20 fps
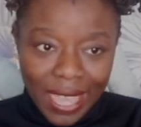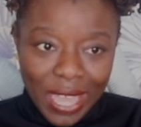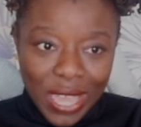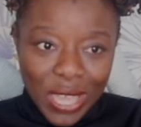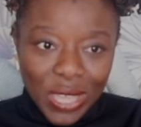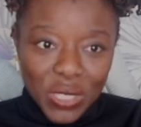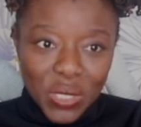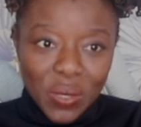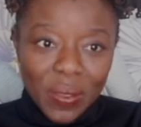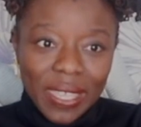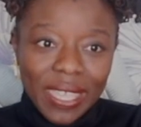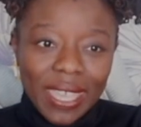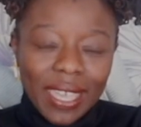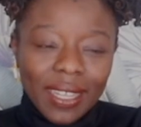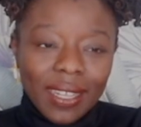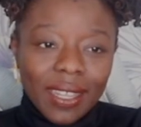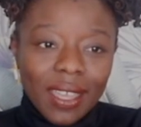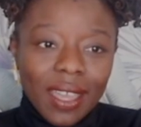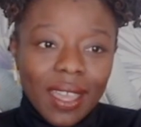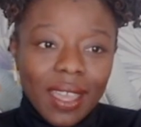So
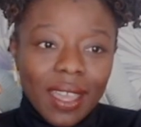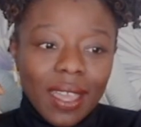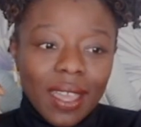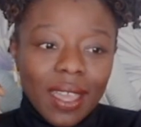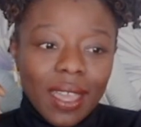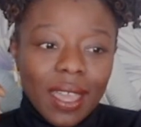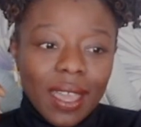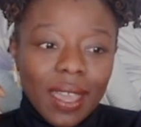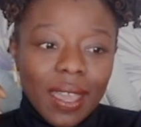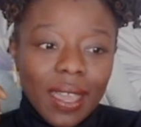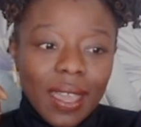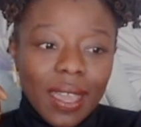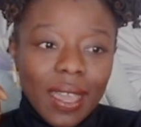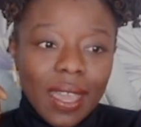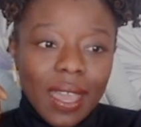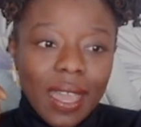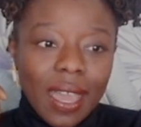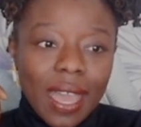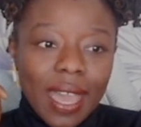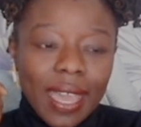again,
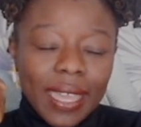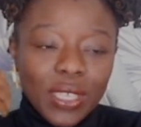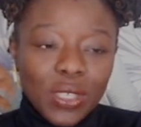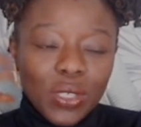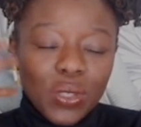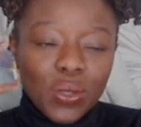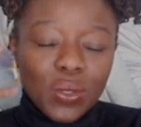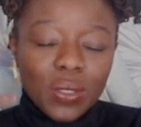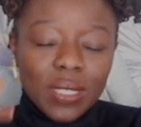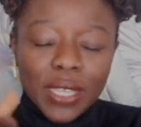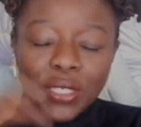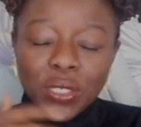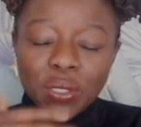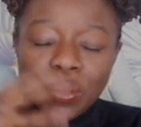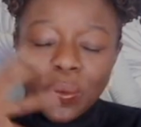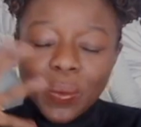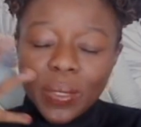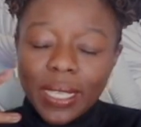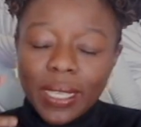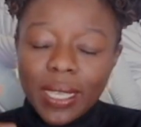I don't know
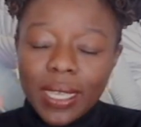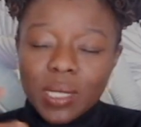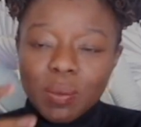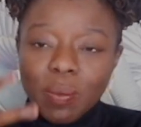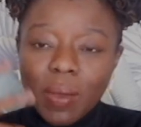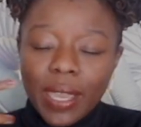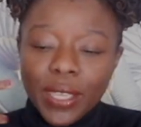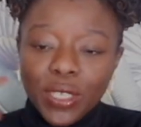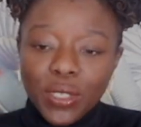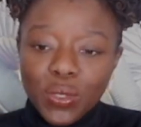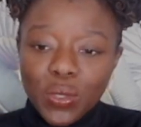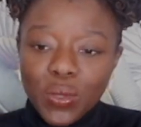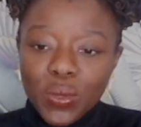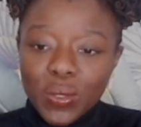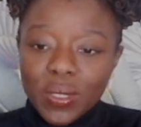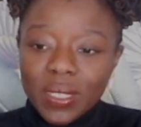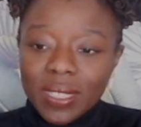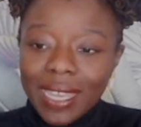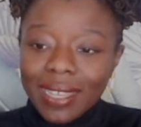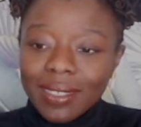what it is, but I
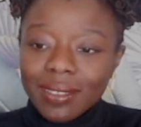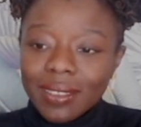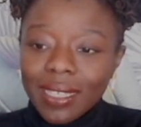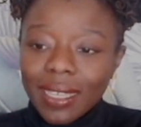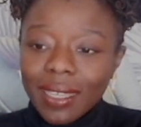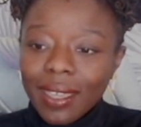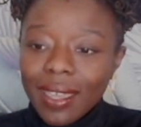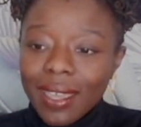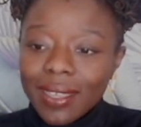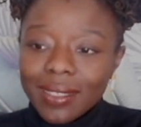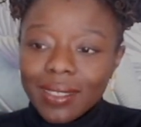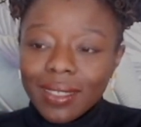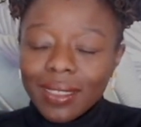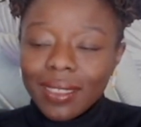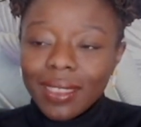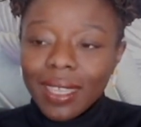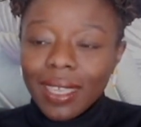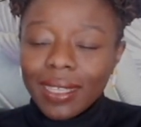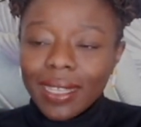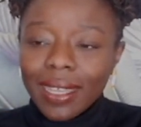used that date as a
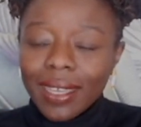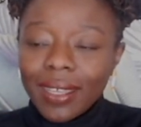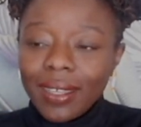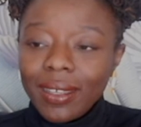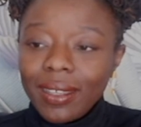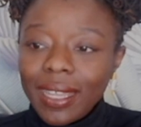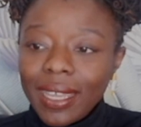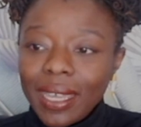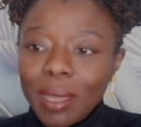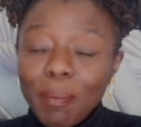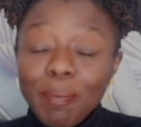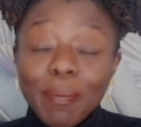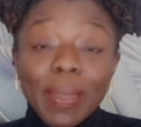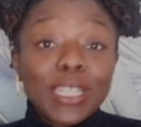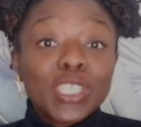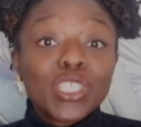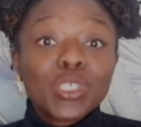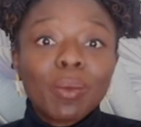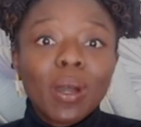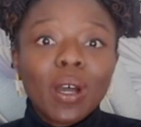thing, like a
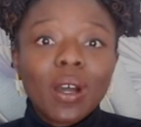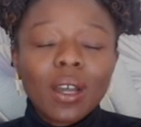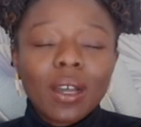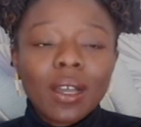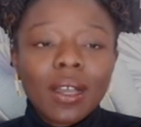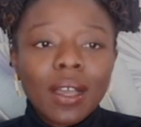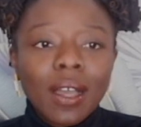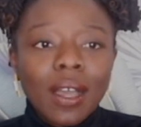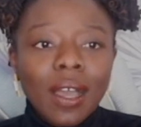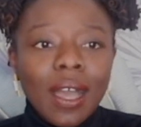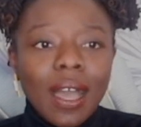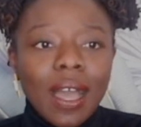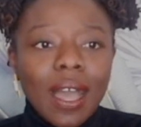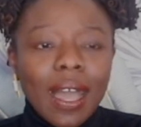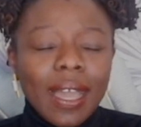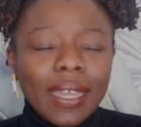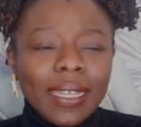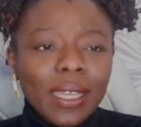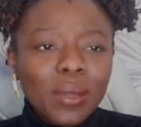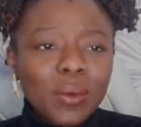benchmark.
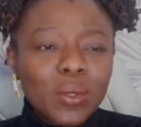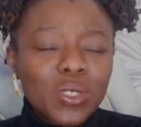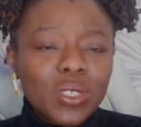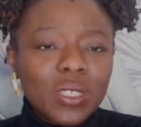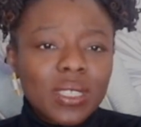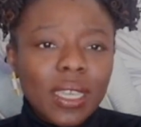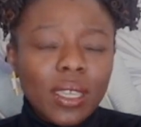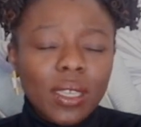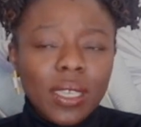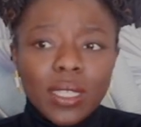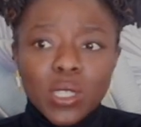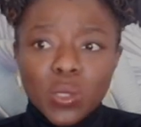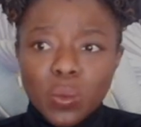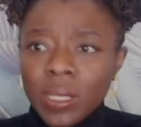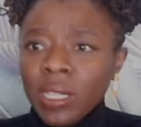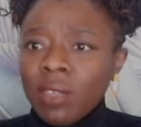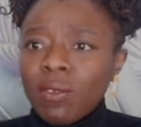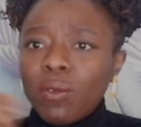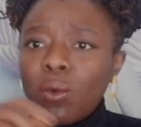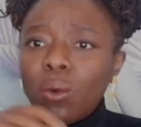And I was just like, okay,
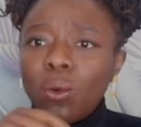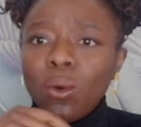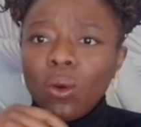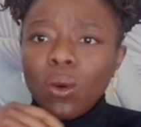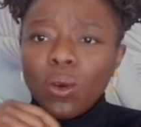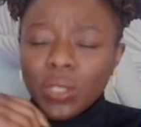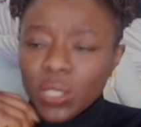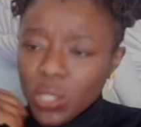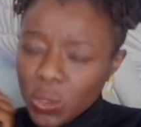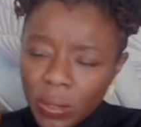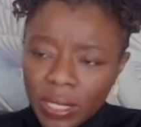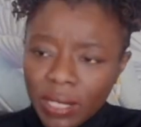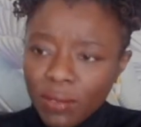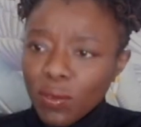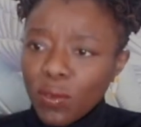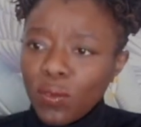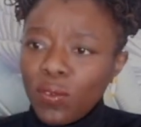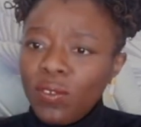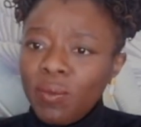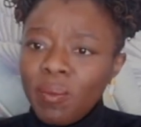24 on the
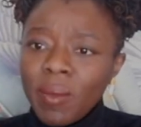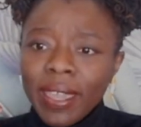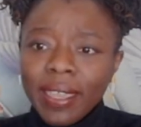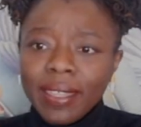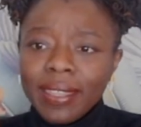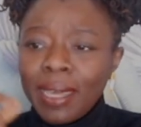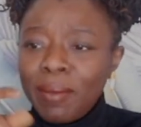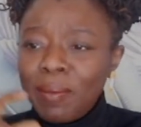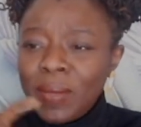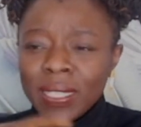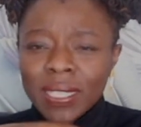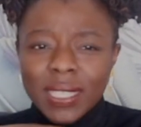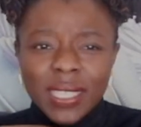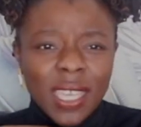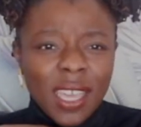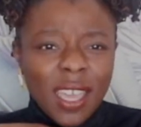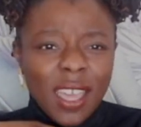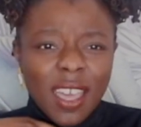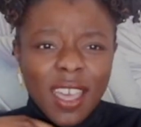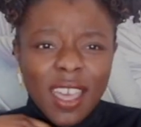24th of May, that means
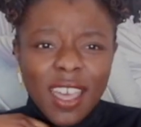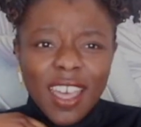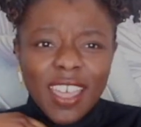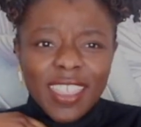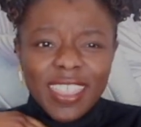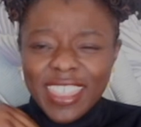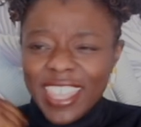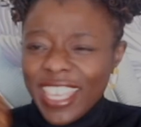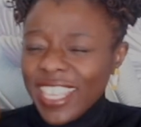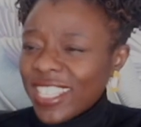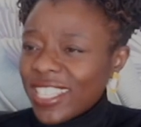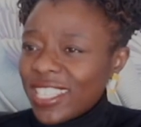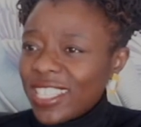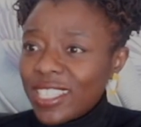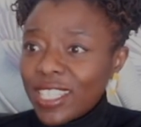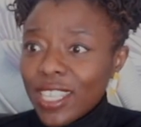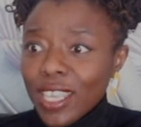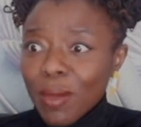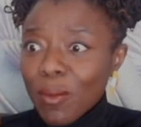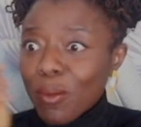
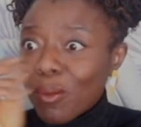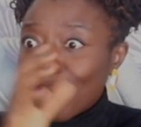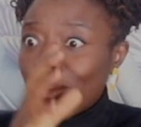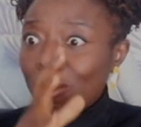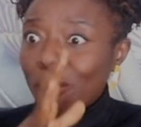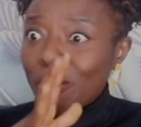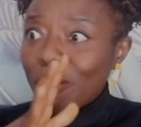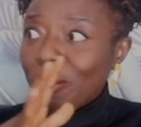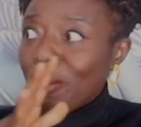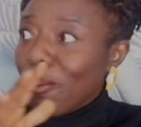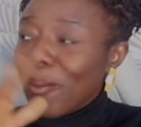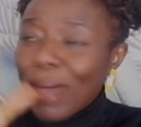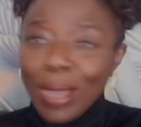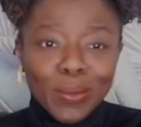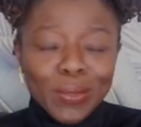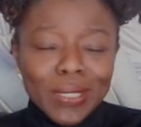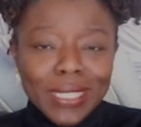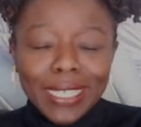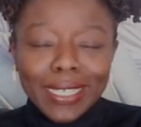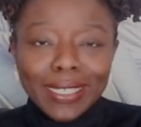this
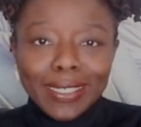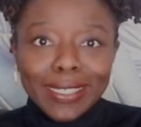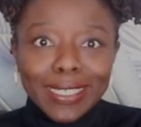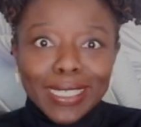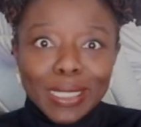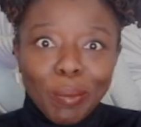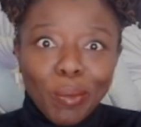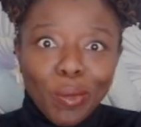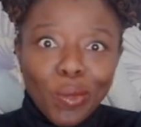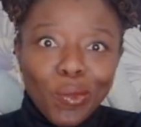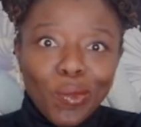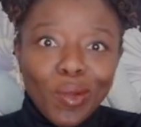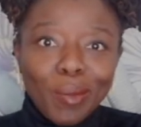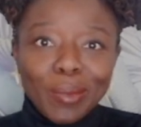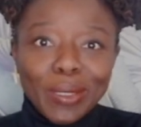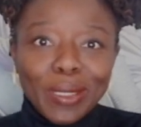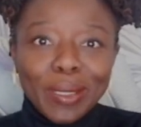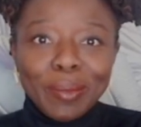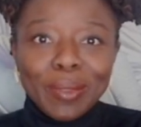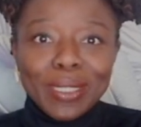mountain, this
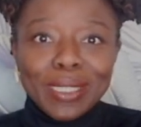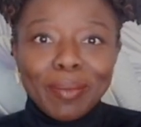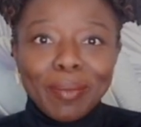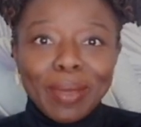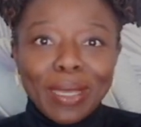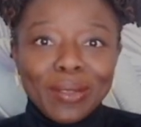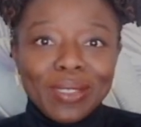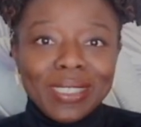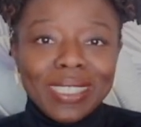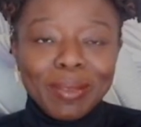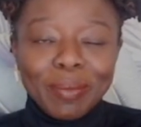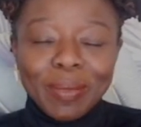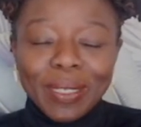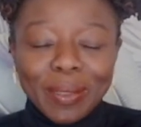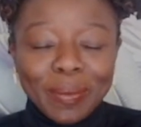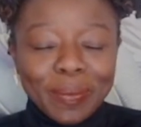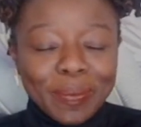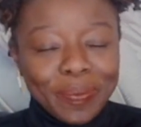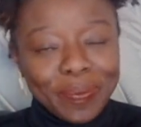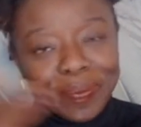problem is about to
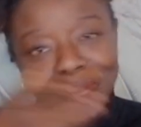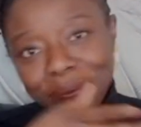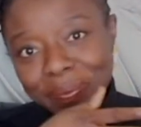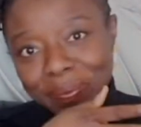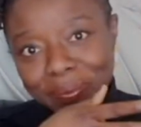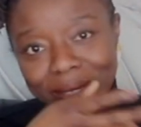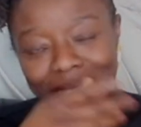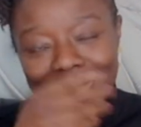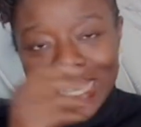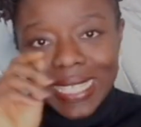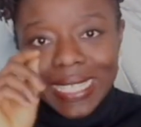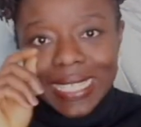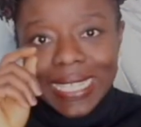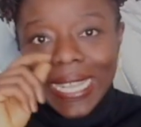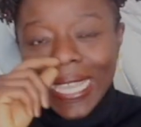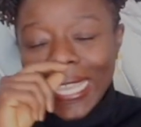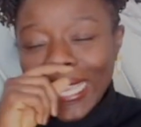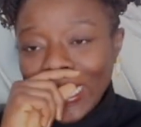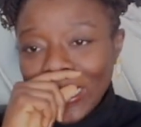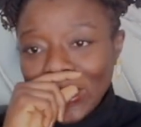be
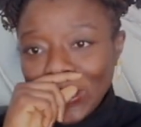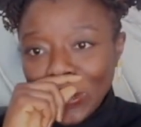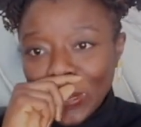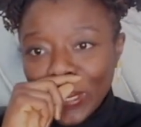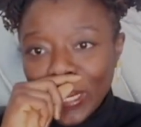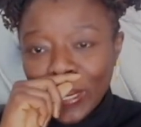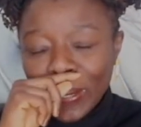slain,